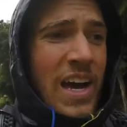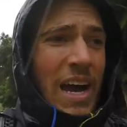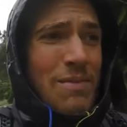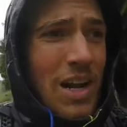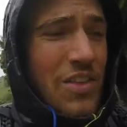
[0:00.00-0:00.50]

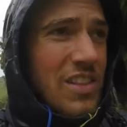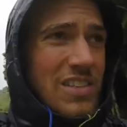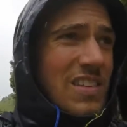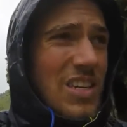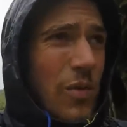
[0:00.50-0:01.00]
I might not think
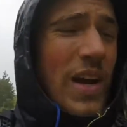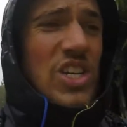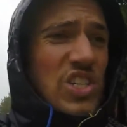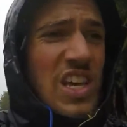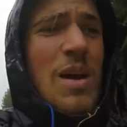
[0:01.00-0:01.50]
this is
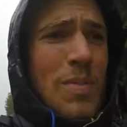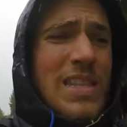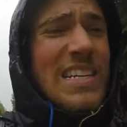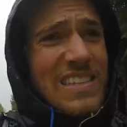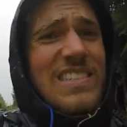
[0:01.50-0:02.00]
outrageous, but
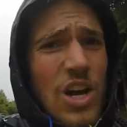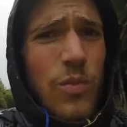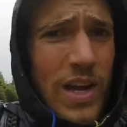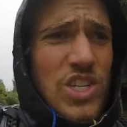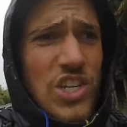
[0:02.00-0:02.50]
this is
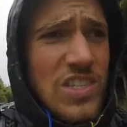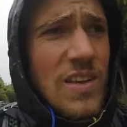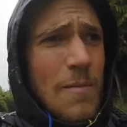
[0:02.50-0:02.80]
outrageous.